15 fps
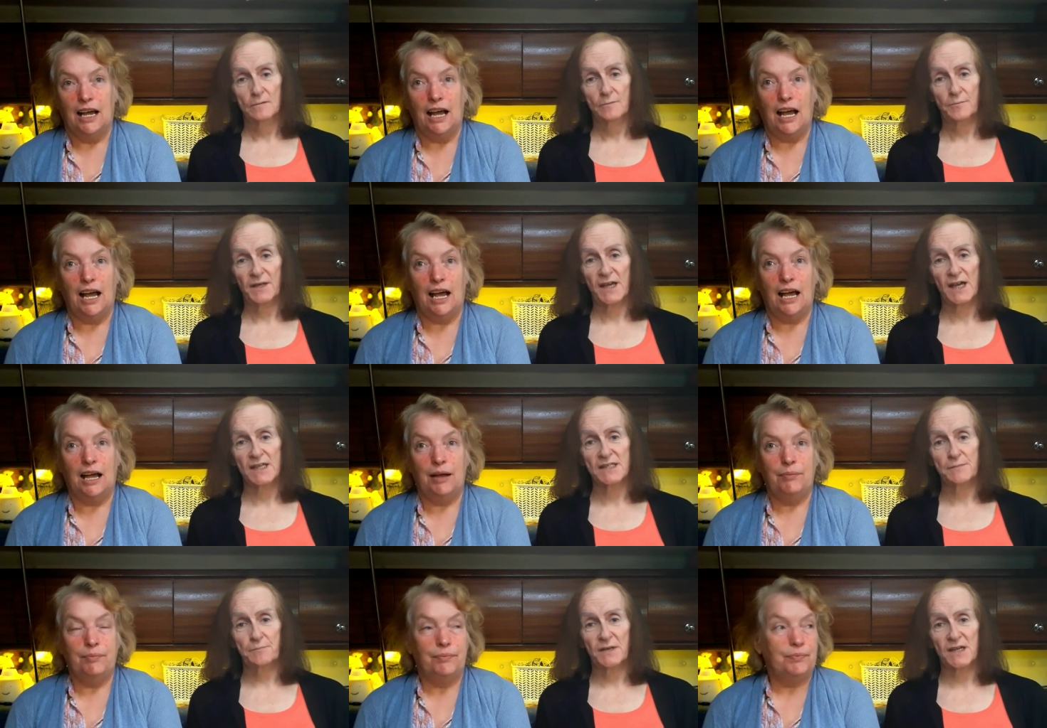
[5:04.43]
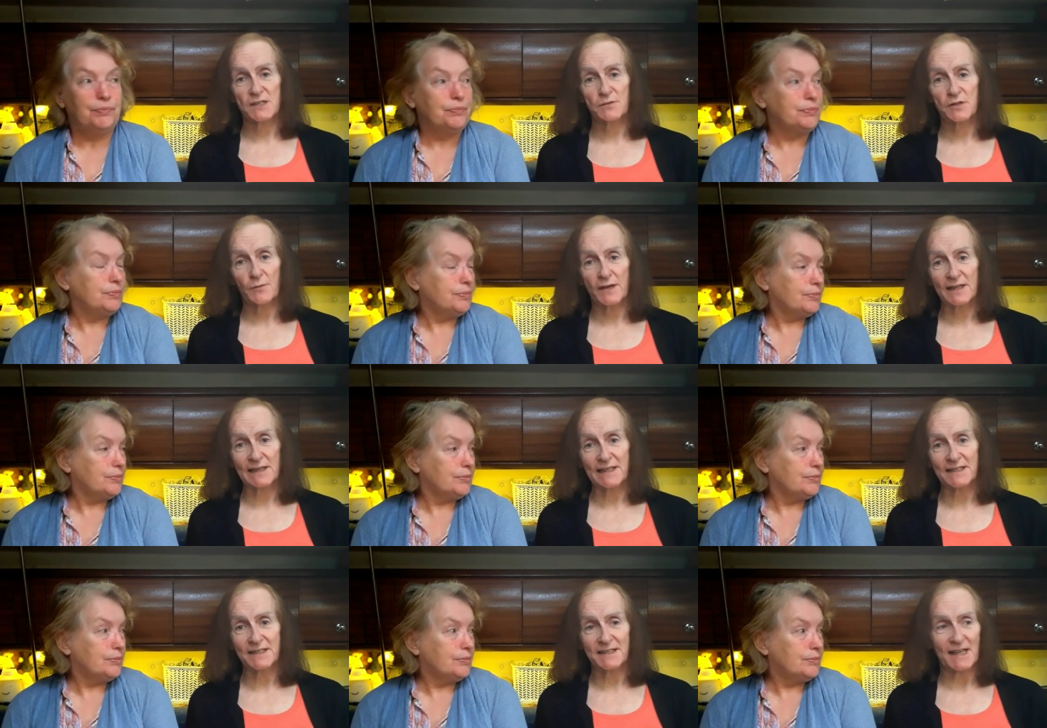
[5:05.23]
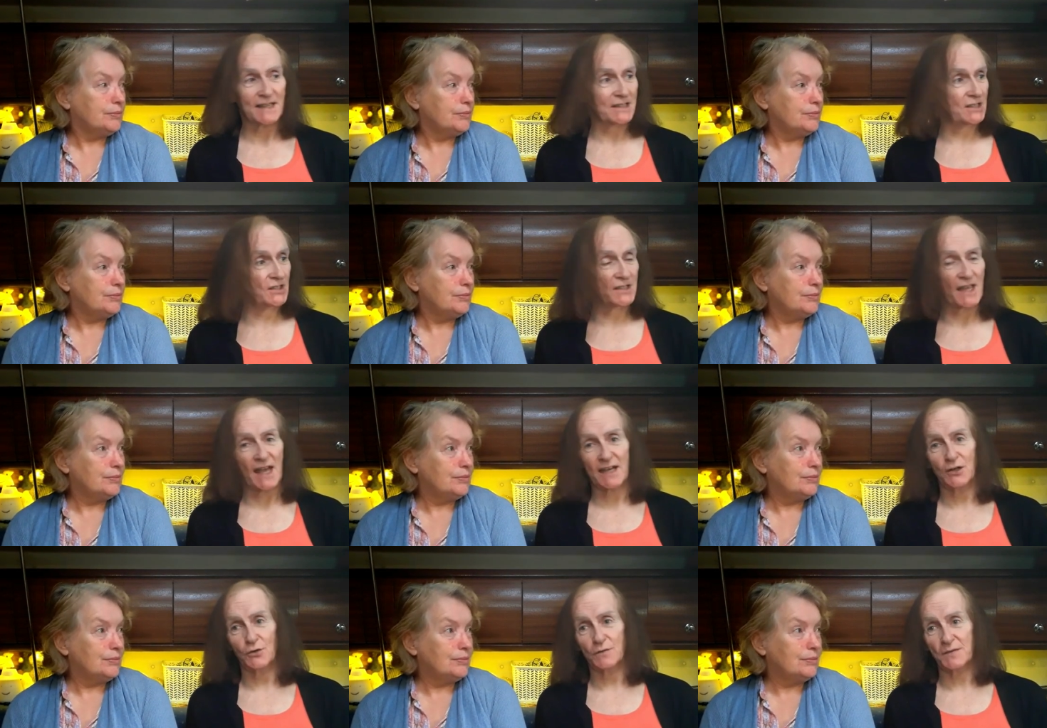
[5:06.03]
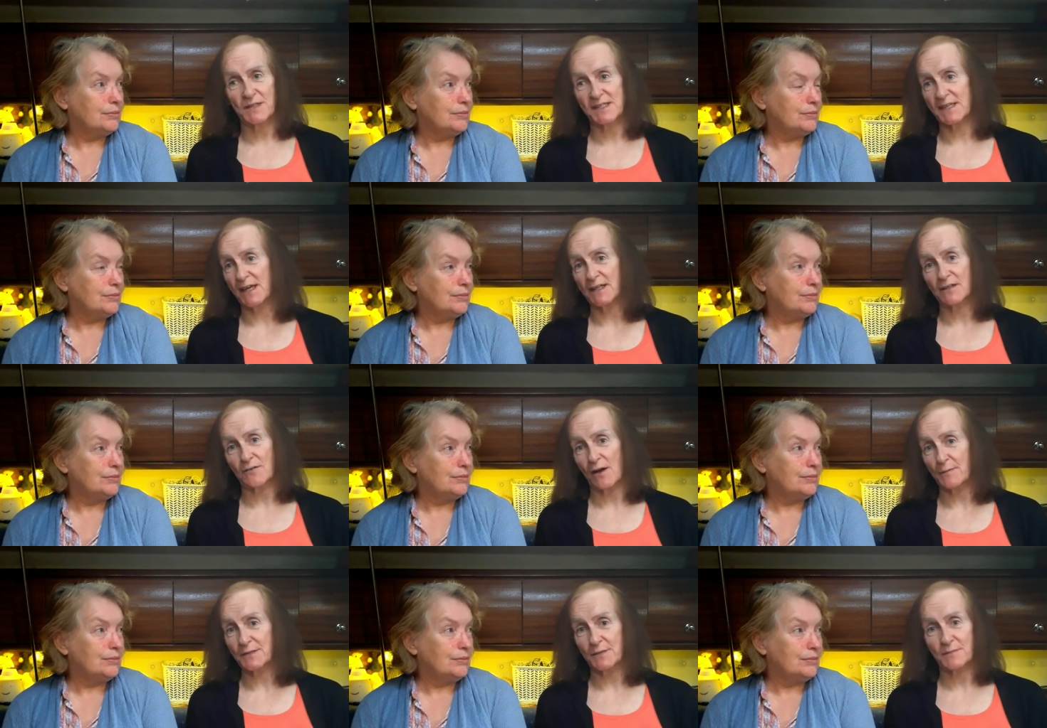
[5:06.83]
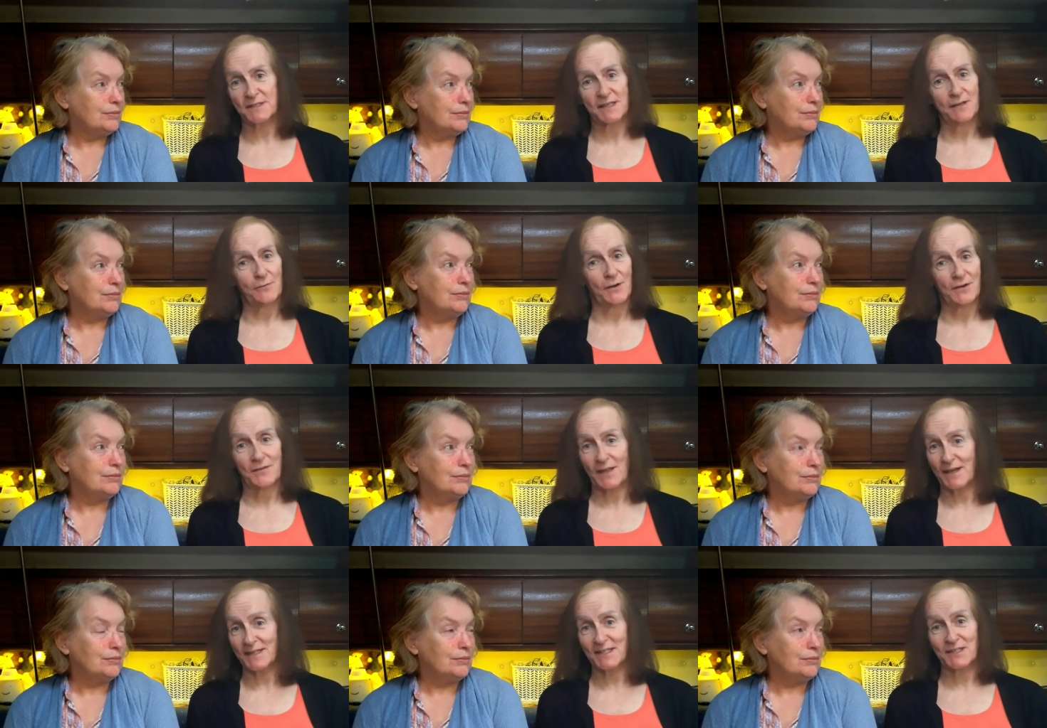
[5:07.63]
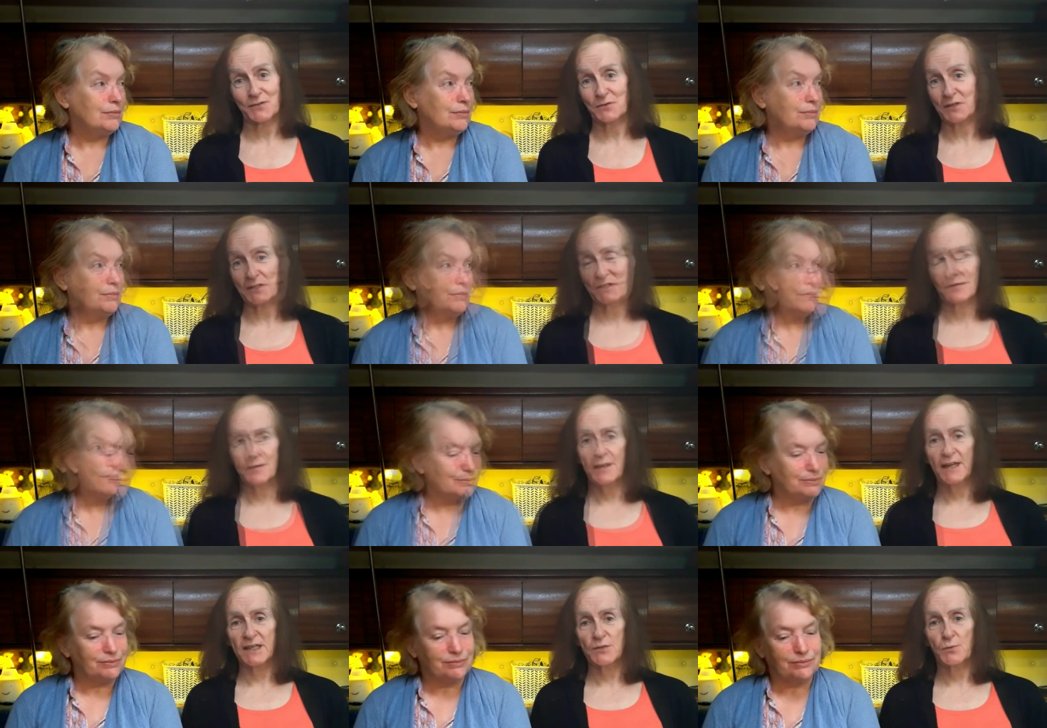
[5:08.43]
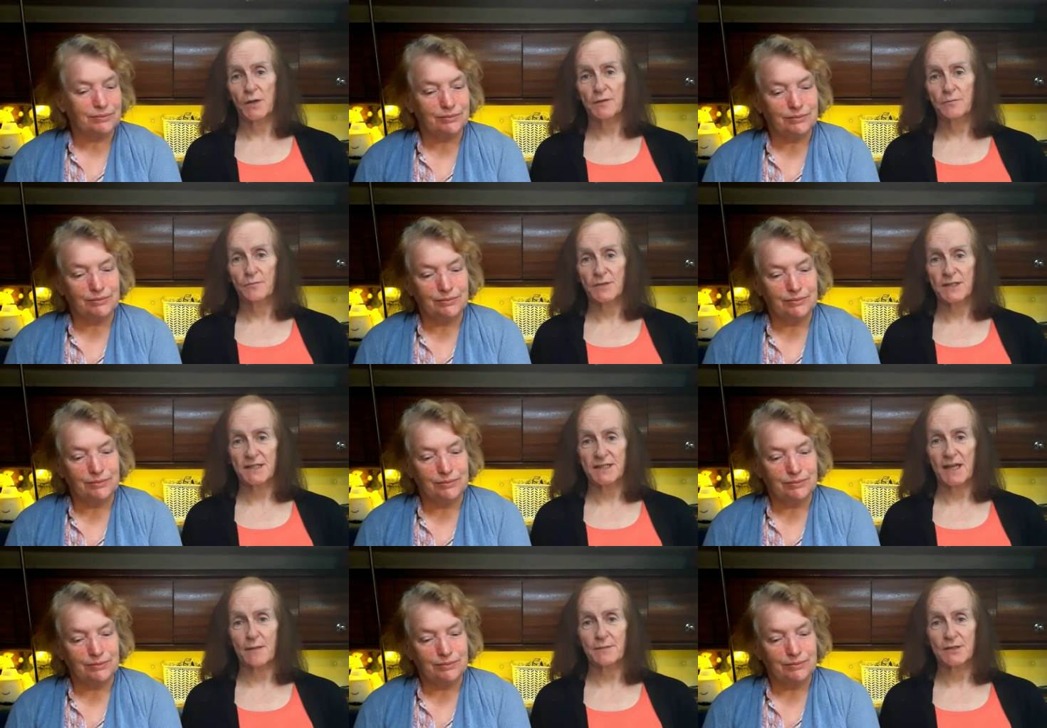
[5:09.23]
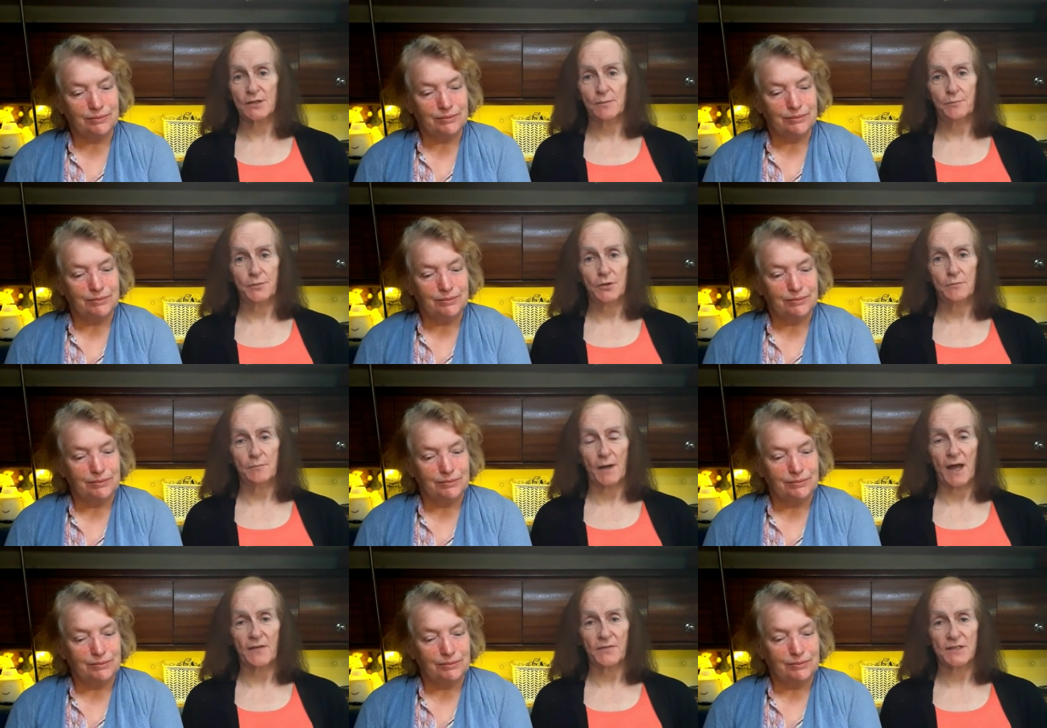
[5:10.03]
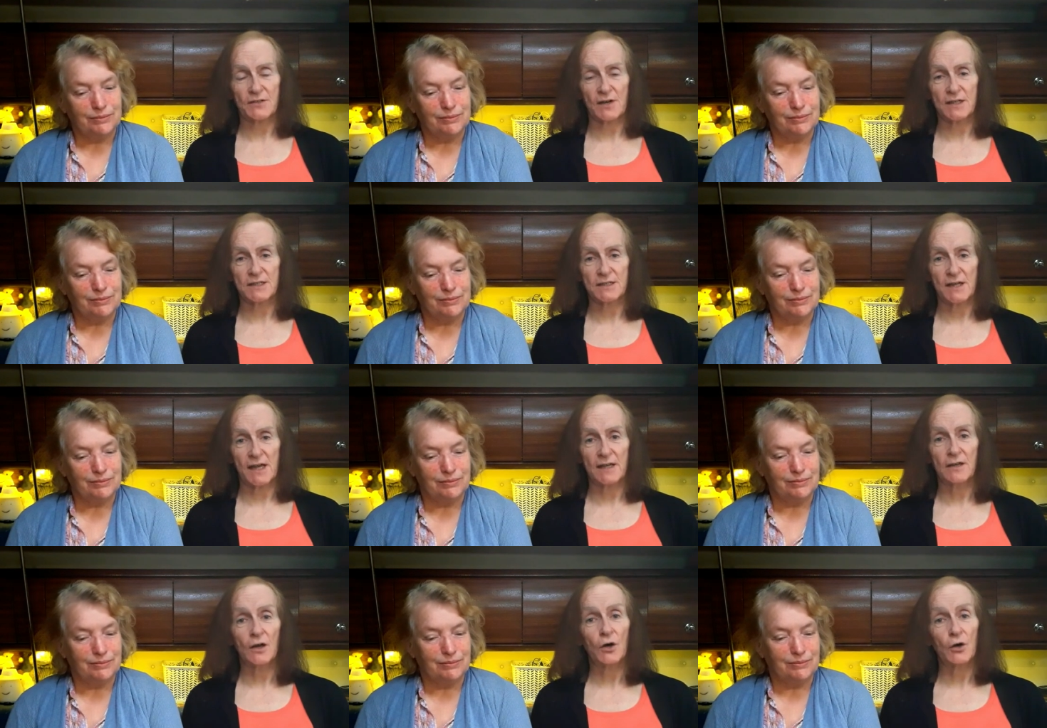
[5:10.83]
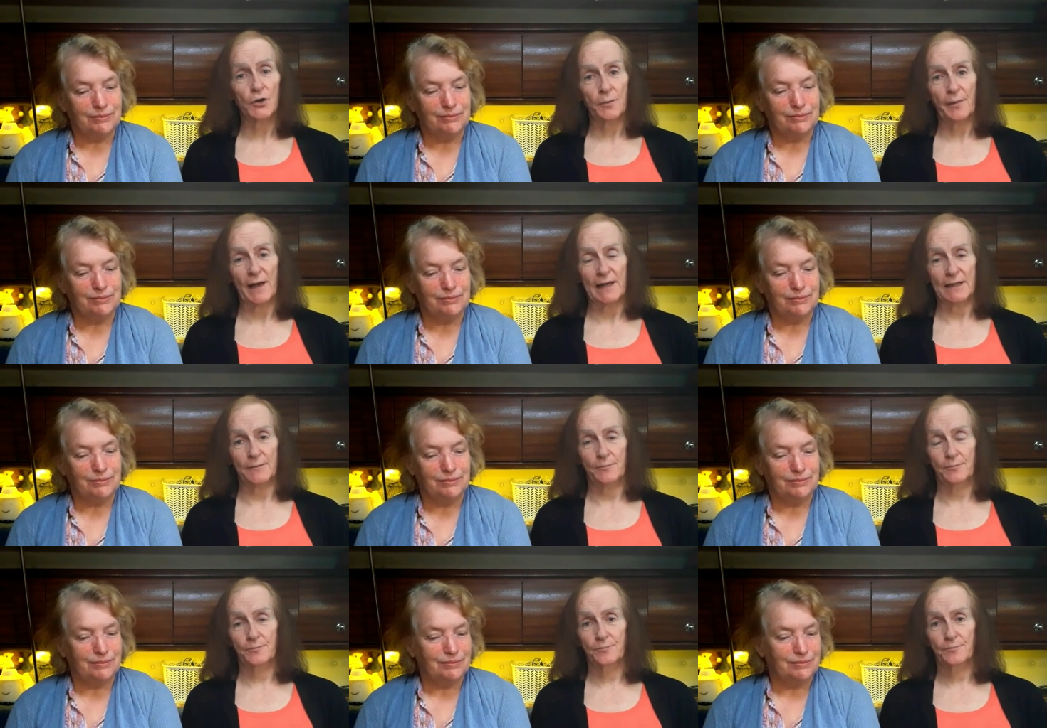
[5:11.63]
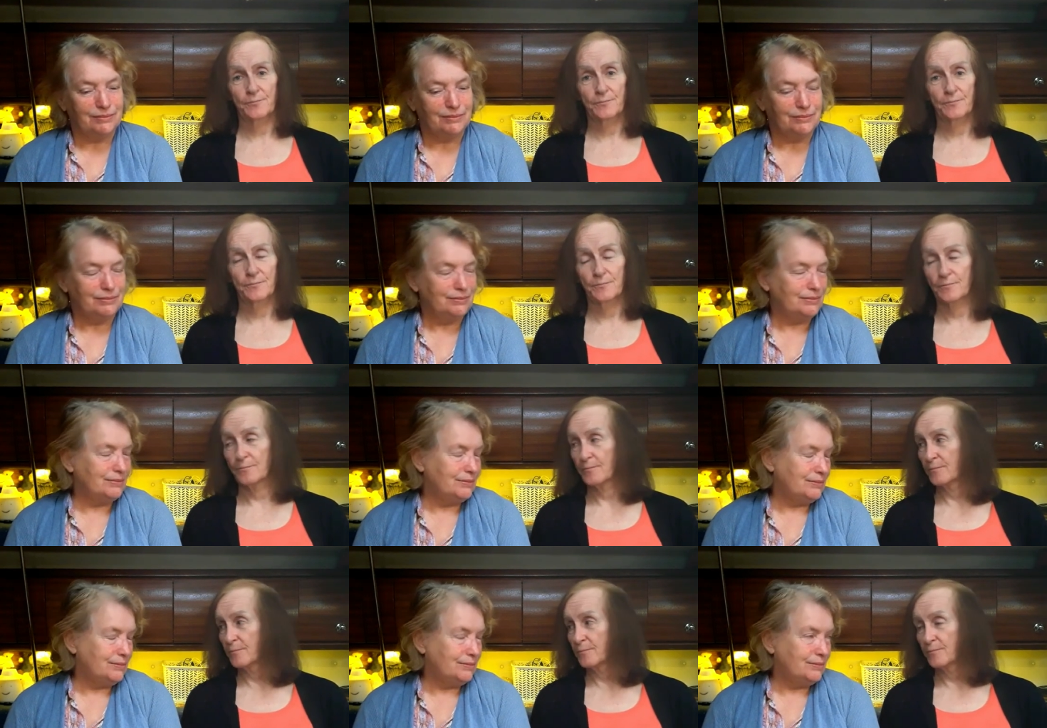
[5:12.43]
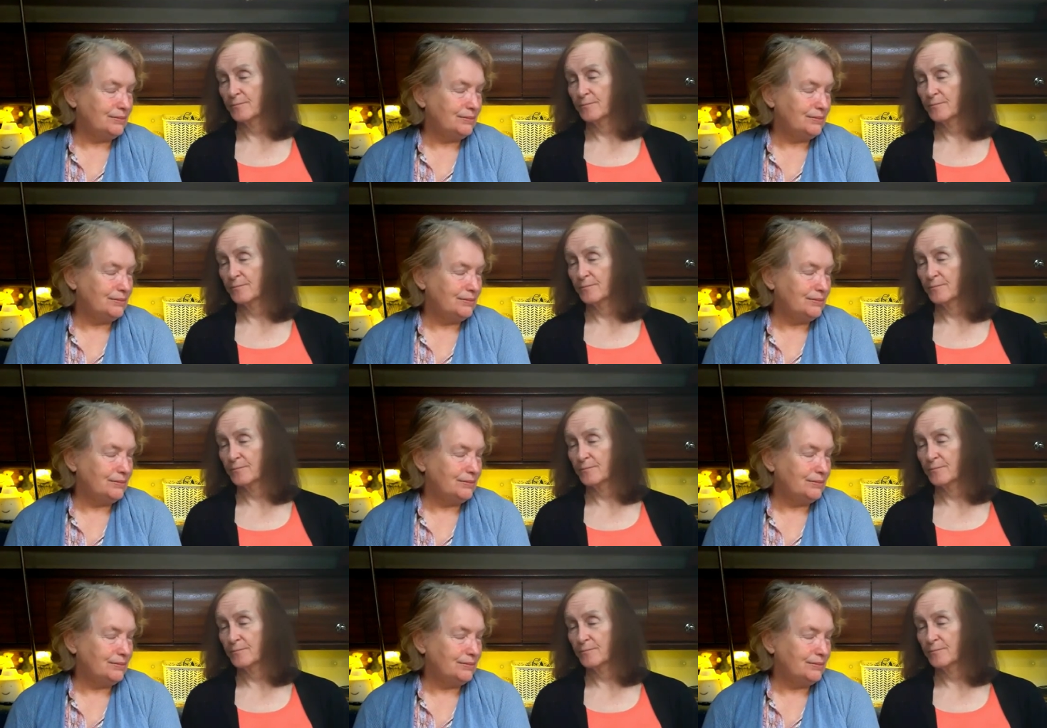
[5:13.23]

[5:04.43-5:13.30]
Speaker 1: Because, um, because when you want to clean the decks, you just hang it over the side and grab some seawater. That's so useful. The next one, which is an absolute beaut, might have you scratching your head, autopilot. Mm.